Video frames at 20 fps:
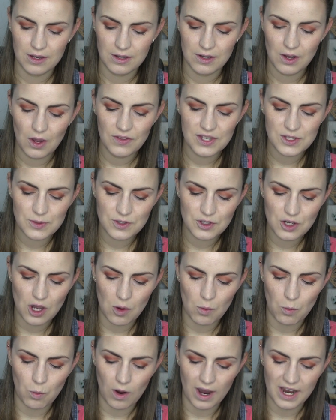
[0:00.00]
No, this one's
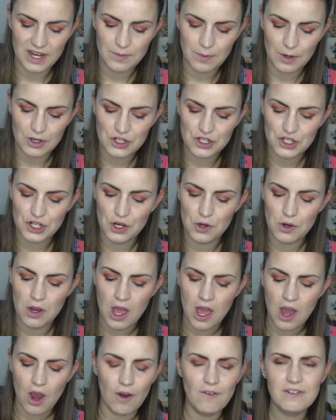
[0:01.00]
got a wide brush
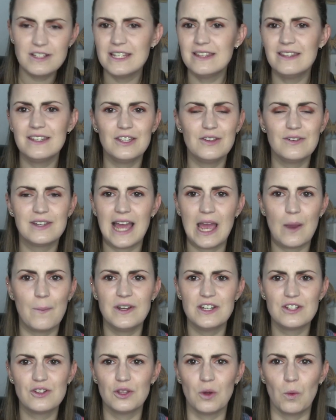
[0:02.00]
too. Obviously in the UK,
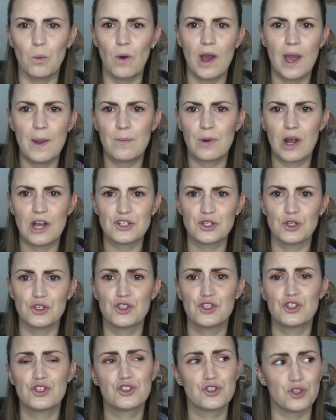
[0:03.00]
we just got the wide brush
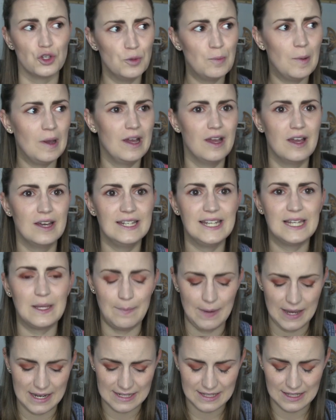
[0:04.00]
super early
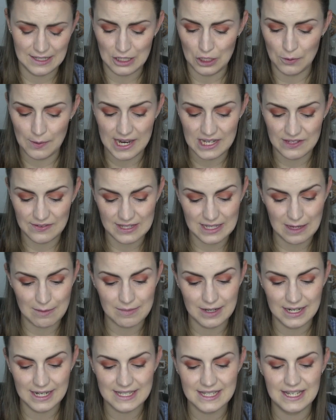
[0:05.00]
compared to the US for
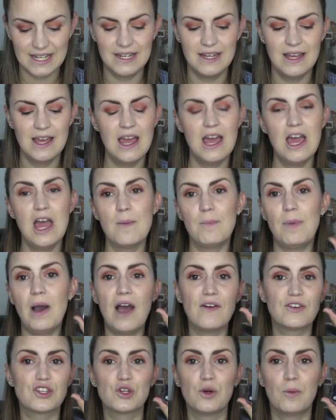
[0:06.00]
some reason.
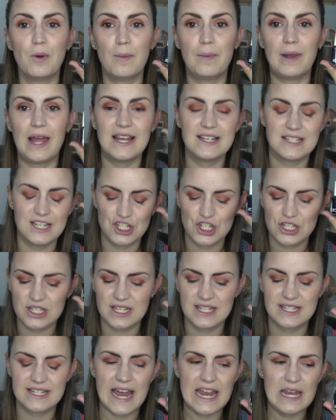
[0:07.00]
But After School Boy Blazer is
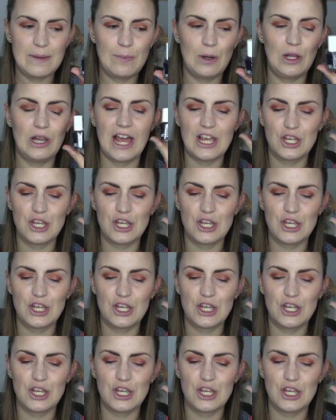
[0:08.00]
just a staple.